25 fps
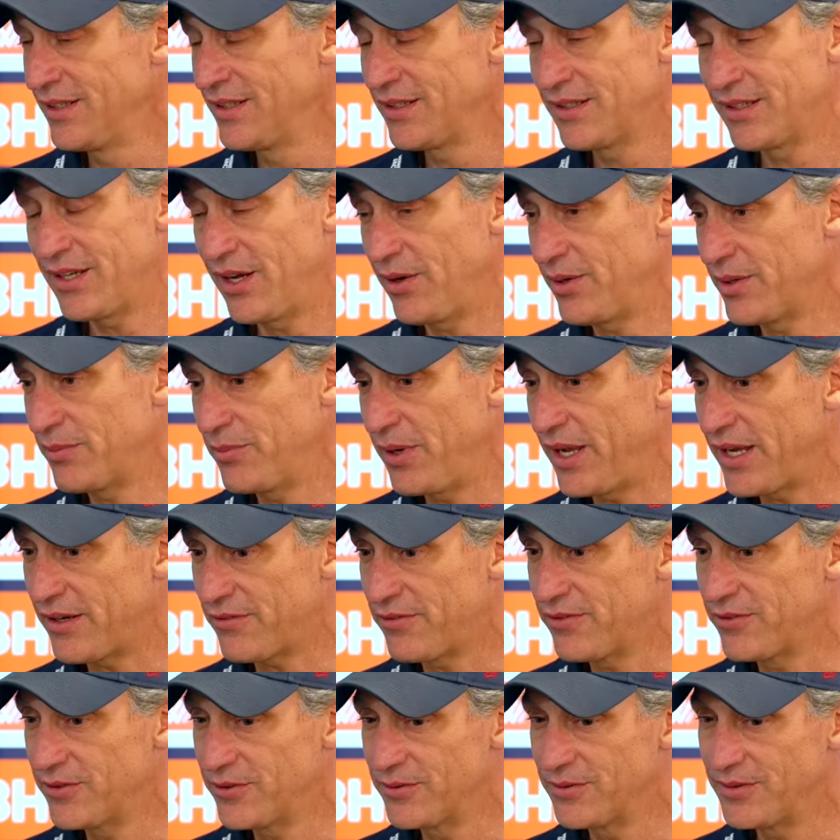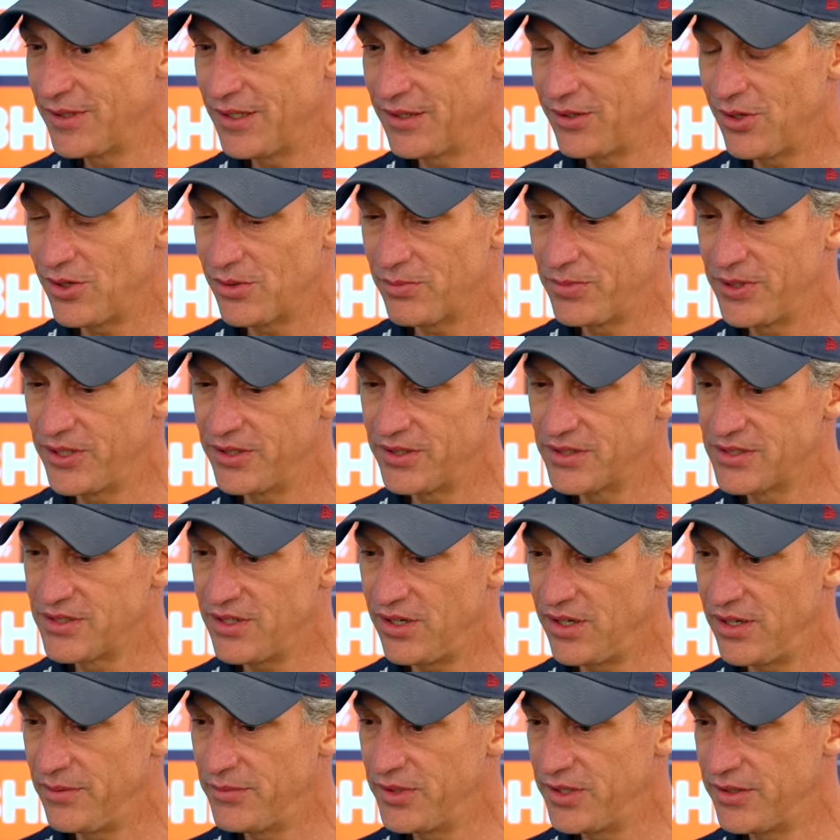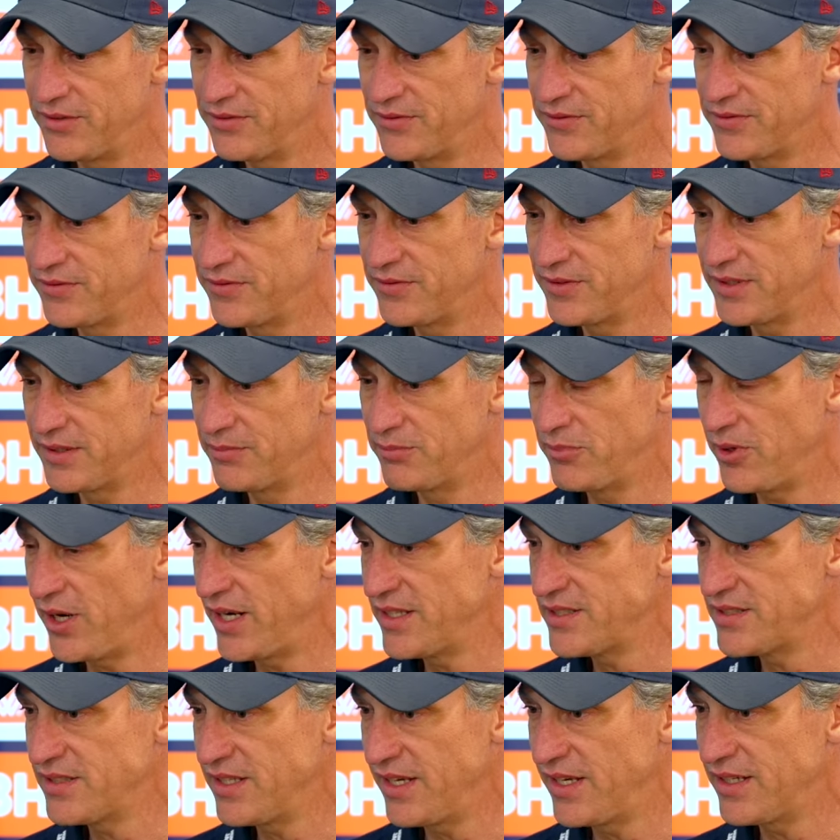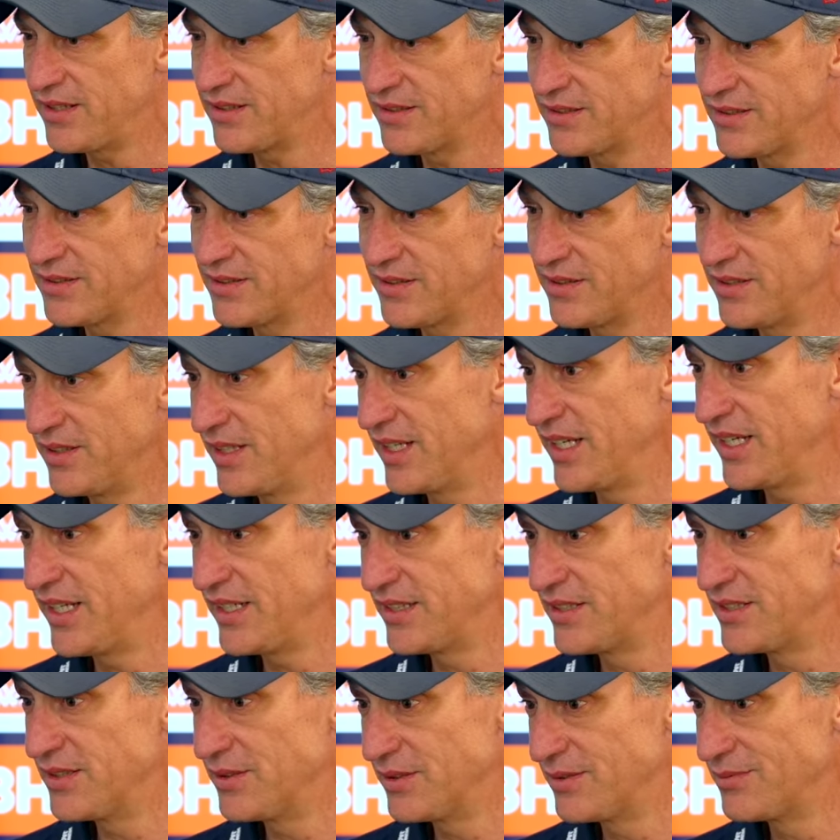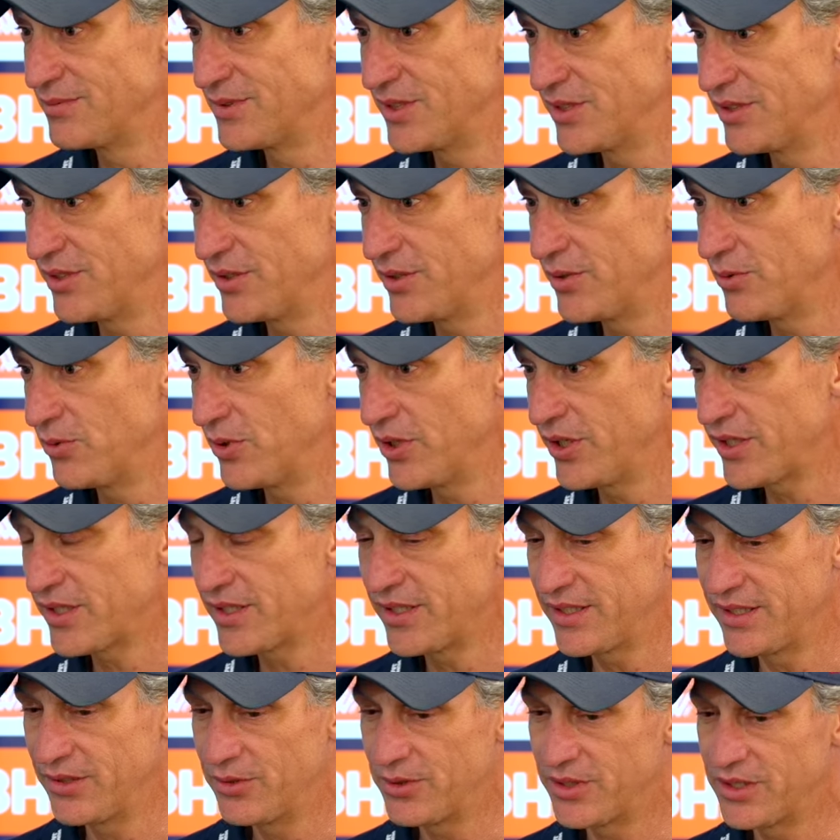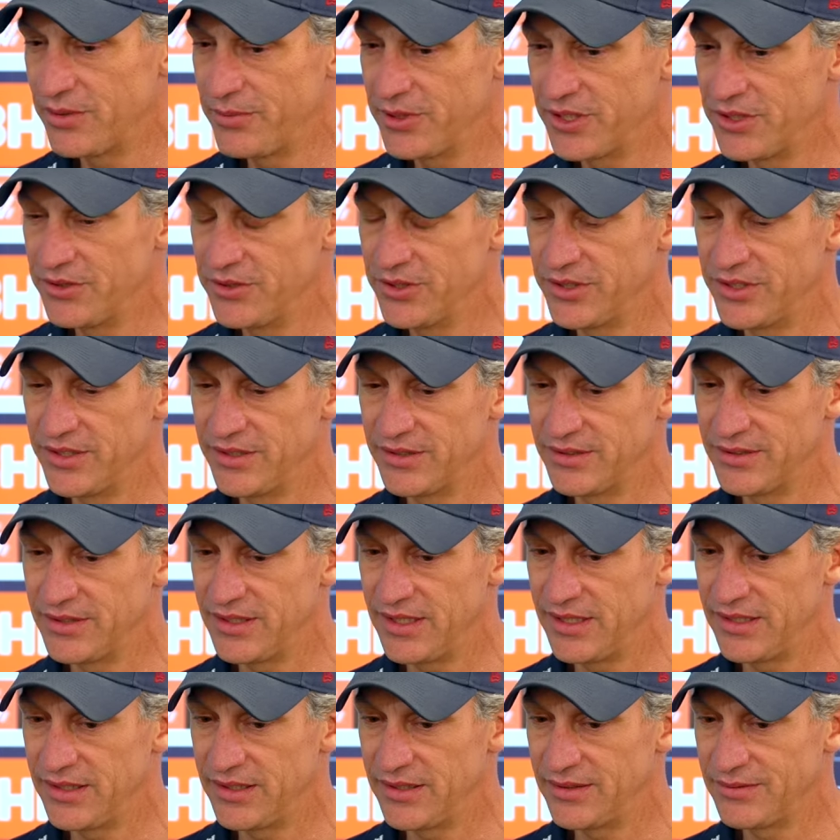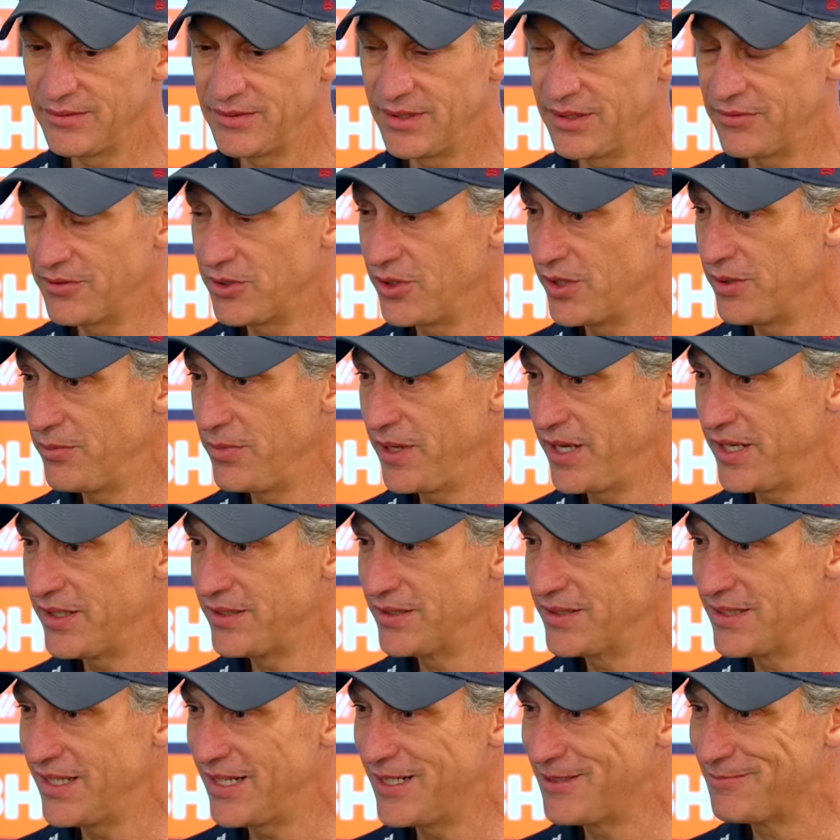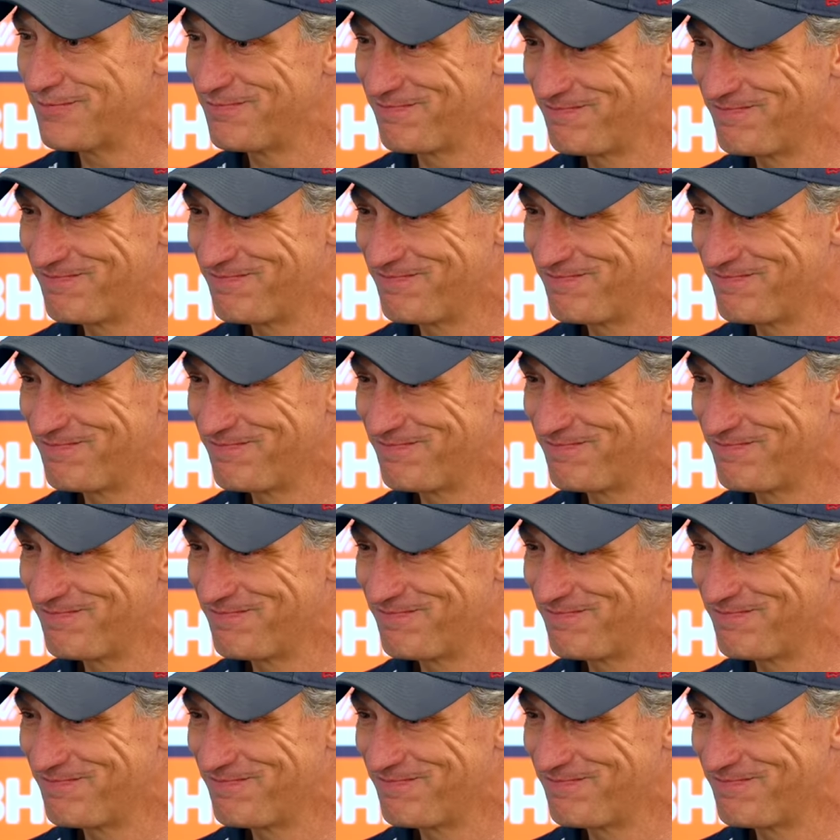going back for a long period of time that have embraced that need to do the work in order to be good, and they've got about and done it.